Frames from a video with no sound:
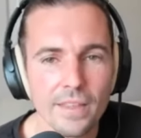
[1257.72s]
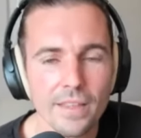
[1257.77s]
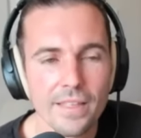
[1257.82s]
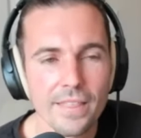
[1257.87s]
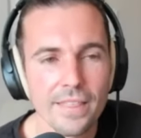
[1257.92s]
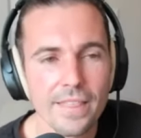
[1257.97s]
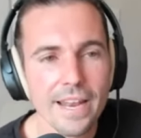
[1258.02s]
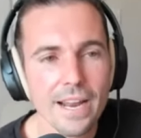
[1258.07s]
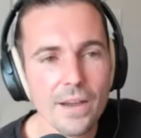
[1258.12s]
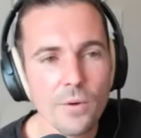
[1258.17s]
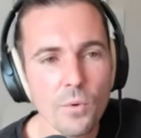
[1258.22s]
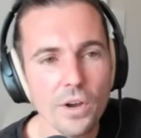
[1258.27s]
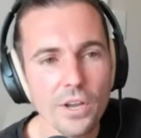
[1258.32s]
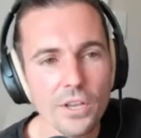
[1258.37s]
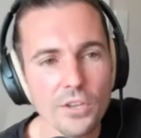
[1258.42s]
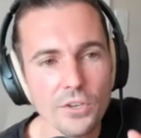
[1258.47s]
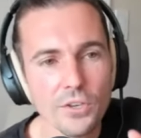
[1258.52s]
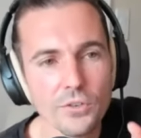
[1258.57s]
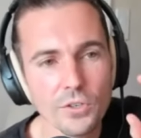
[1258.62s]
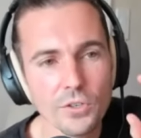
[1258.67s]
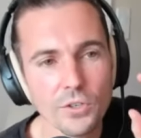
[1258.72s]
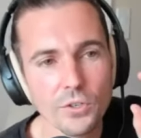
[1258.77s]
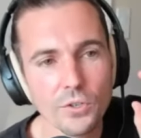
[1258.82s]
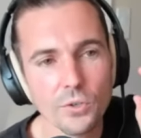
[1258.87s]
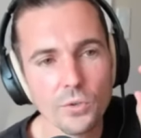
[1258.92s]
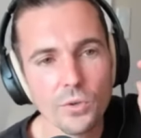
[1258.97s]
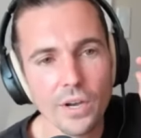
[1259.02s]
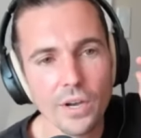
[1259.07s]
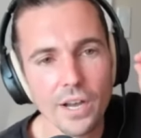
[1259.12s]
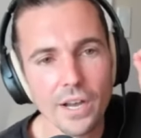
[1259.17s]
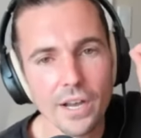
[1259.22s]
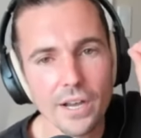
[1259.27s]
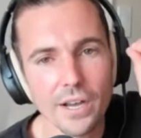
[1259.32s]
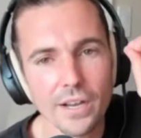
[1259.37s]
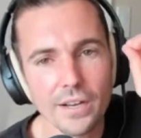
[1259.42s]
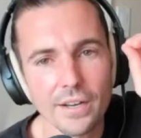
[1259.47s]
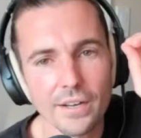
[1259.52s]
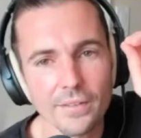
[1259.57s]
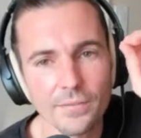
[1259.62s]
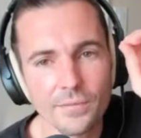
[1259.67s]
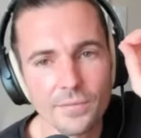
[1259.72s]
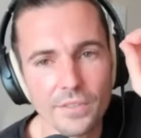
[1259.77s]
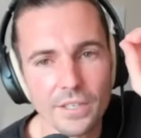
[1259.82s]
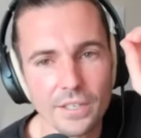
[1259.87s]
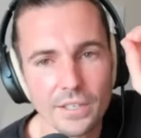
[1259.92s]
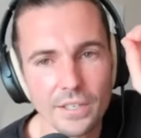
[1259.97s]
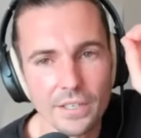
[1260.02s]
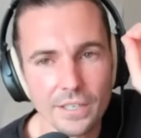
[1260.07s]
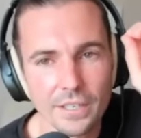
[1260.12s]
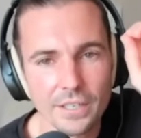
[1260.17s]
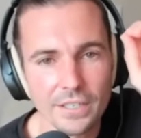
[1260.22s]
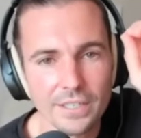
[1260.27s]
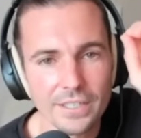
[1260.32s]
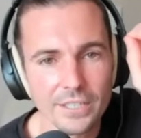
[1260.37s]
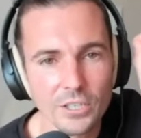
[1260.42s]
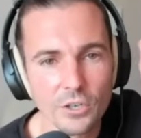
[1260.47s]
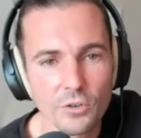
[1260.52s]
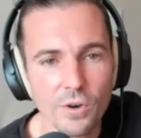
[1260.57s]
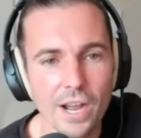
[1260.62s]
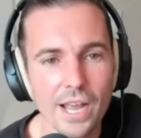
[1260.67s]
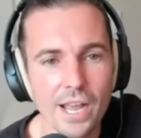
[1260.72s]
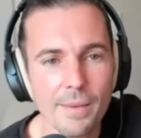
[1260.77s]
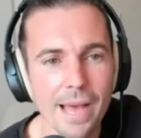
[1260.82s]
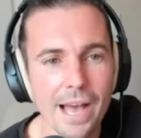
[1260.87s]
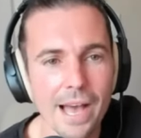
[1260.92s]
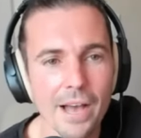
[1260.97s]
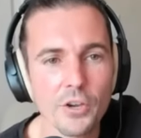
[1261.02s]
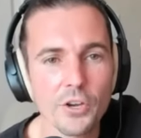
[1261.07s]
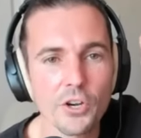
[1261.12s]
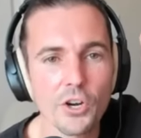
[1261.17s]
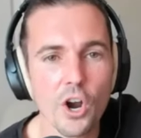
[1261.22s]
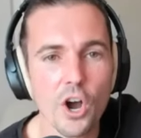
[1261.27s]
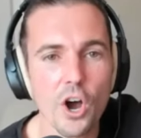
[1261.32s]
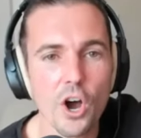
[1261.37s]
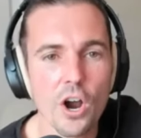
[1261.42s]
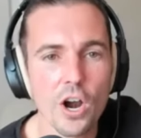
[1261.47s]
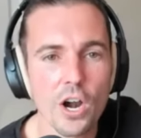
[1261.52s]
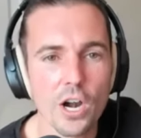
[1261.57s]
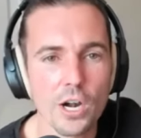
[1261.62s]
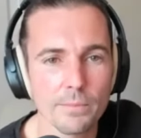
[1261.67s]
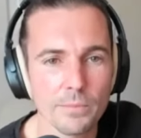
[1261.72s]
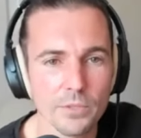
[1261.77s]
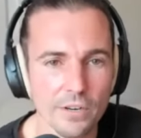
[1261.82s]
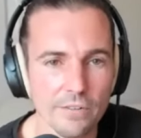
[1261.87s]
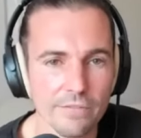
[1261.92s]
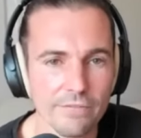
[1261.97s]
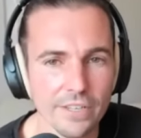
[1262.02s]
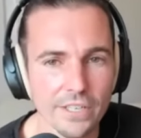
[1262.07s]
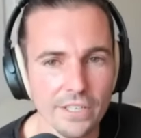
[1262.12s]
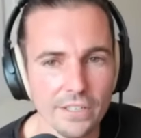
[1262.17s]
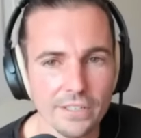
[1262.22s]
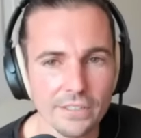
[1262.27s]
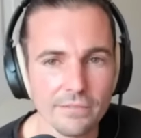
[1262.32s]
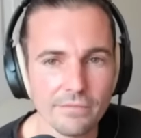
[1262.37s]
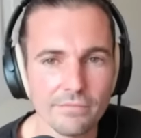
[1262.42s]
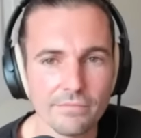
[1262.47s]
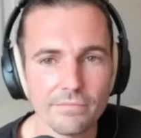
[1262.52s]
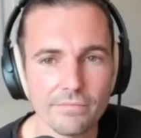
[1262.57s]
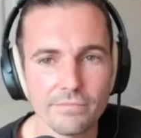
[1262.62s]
Then I want you to describe how your arms are feeling.